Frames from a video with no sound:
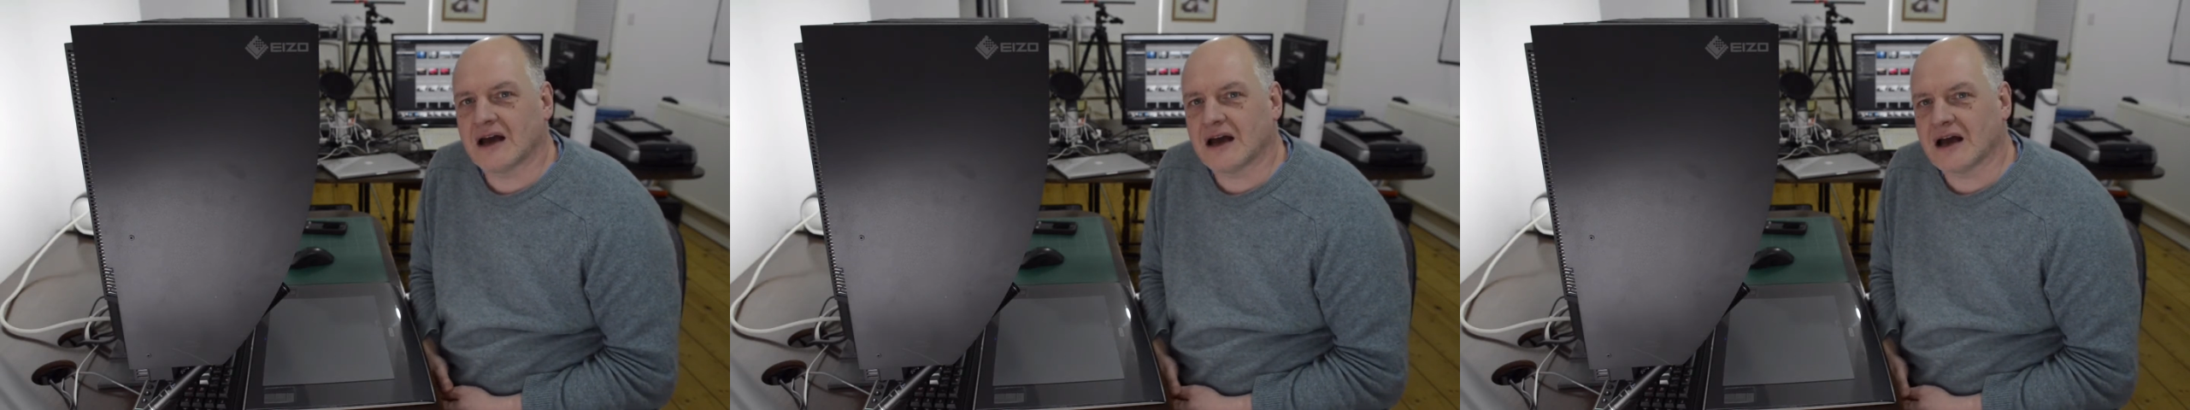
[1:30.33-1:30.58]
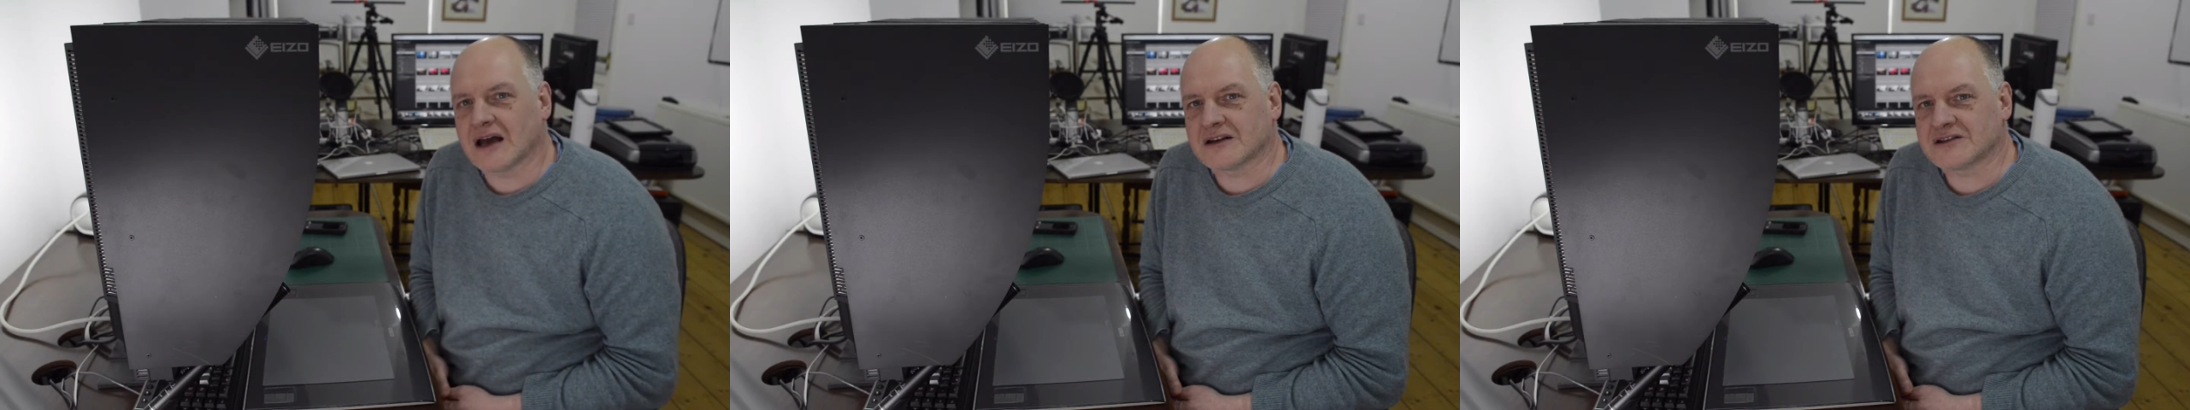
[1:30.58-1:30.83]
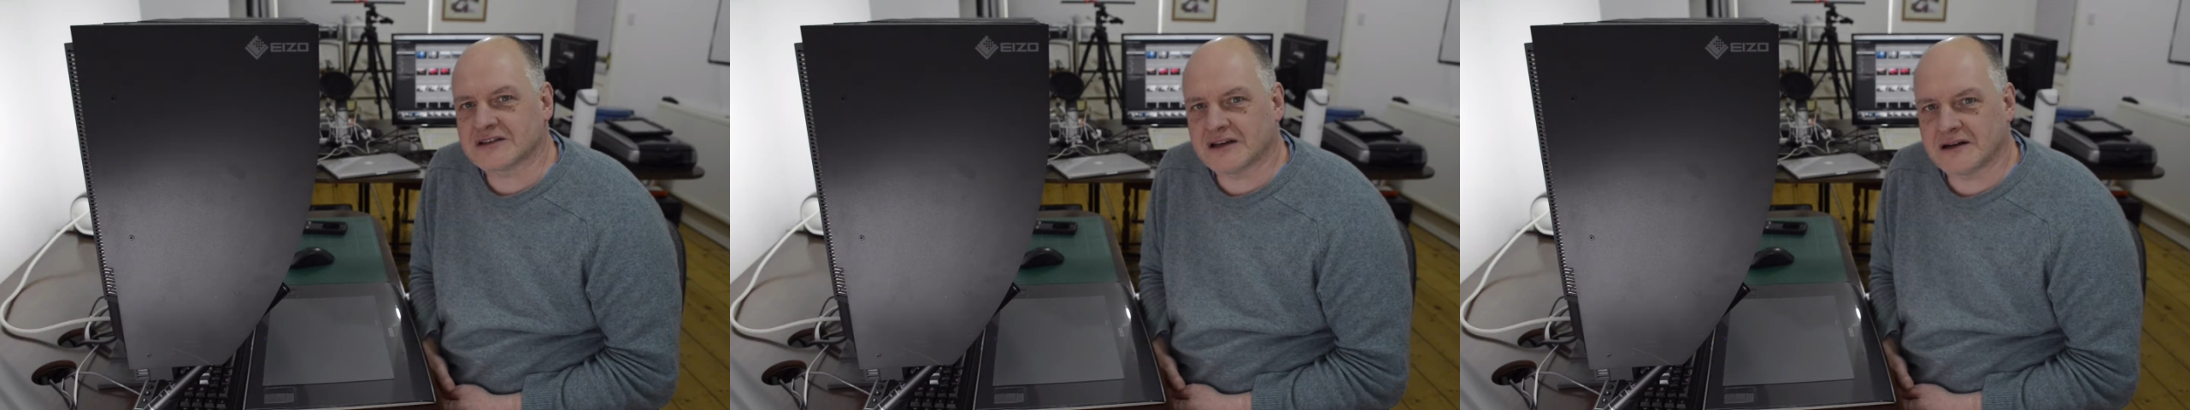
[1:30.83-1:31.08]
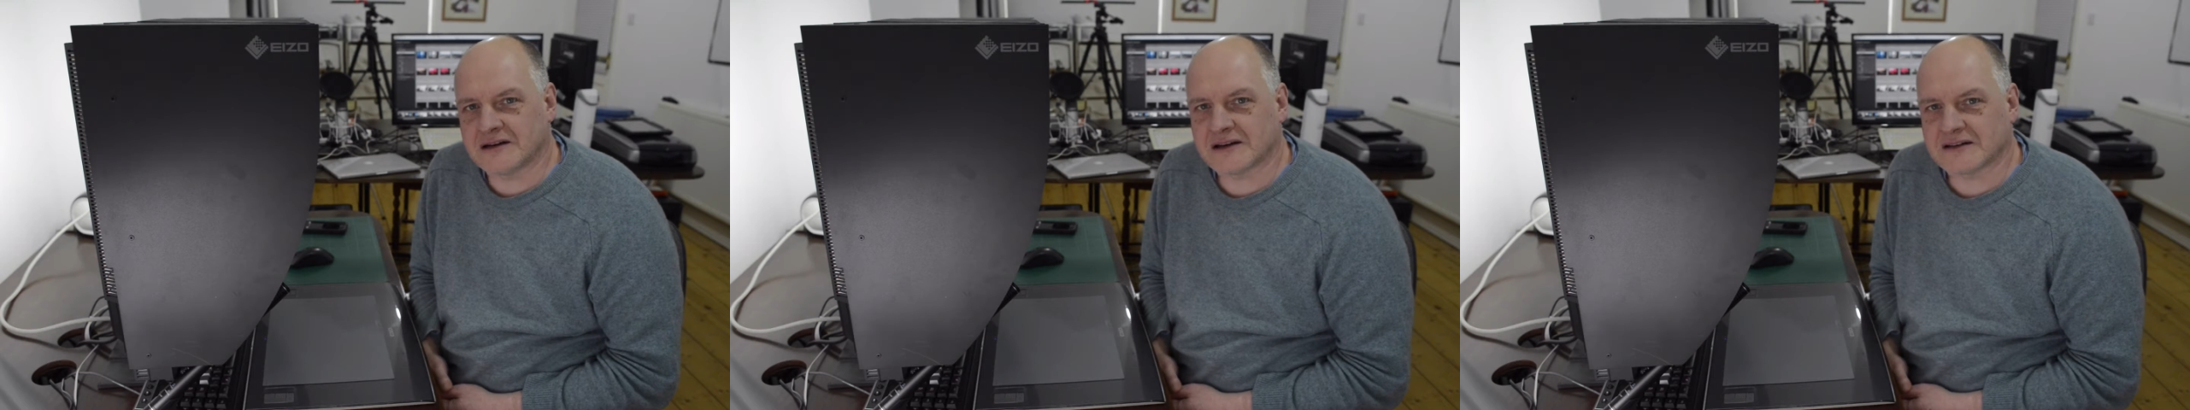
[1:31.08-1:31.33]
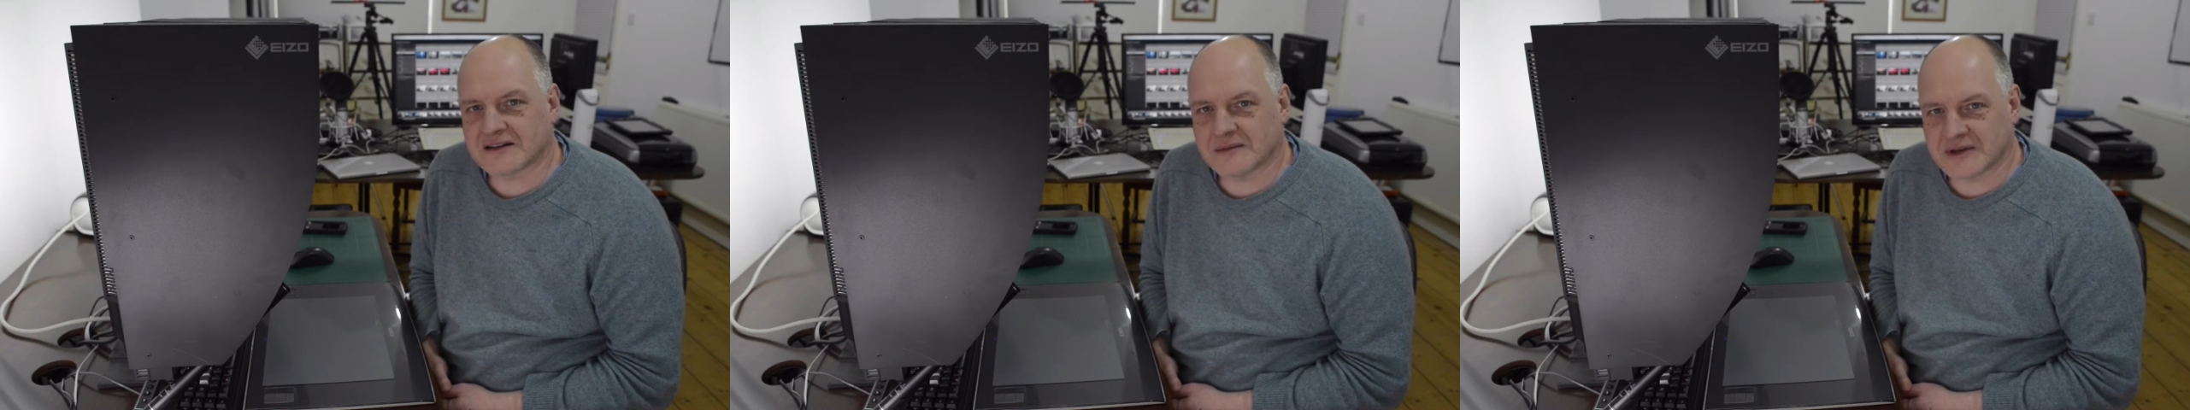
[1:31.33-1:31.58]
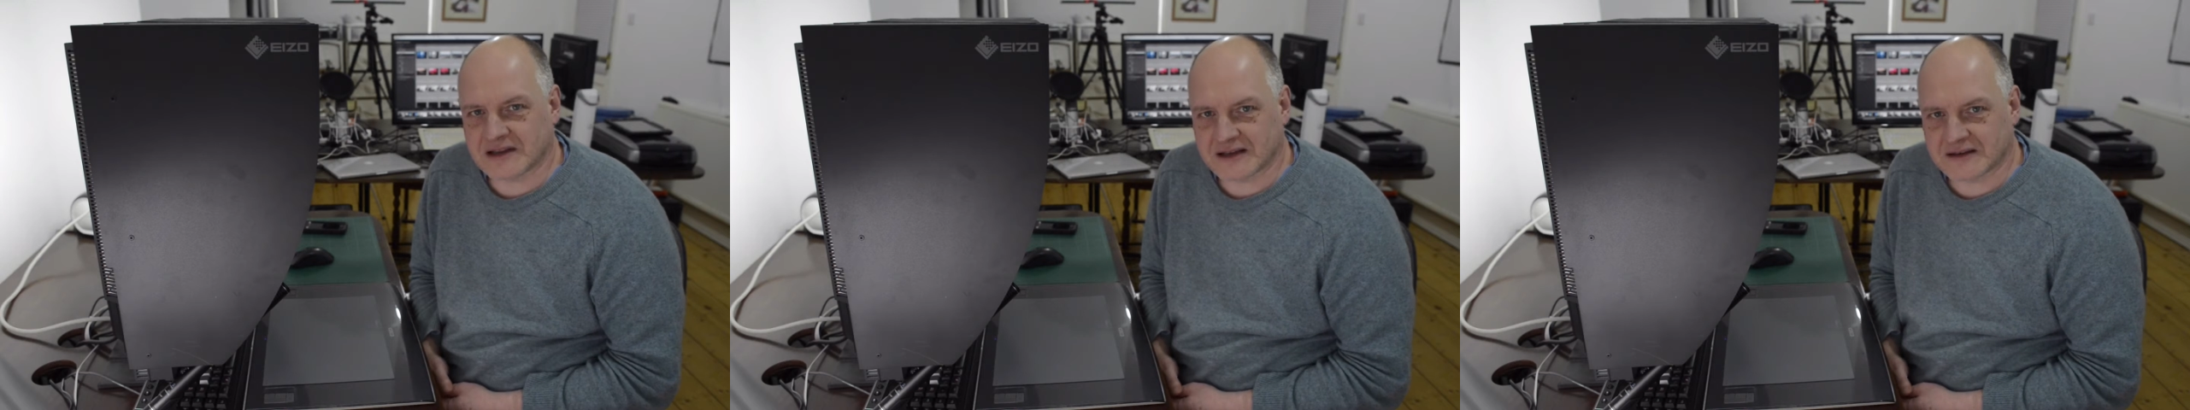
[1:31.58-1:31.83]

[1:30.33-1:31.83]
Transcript: and sharing some of the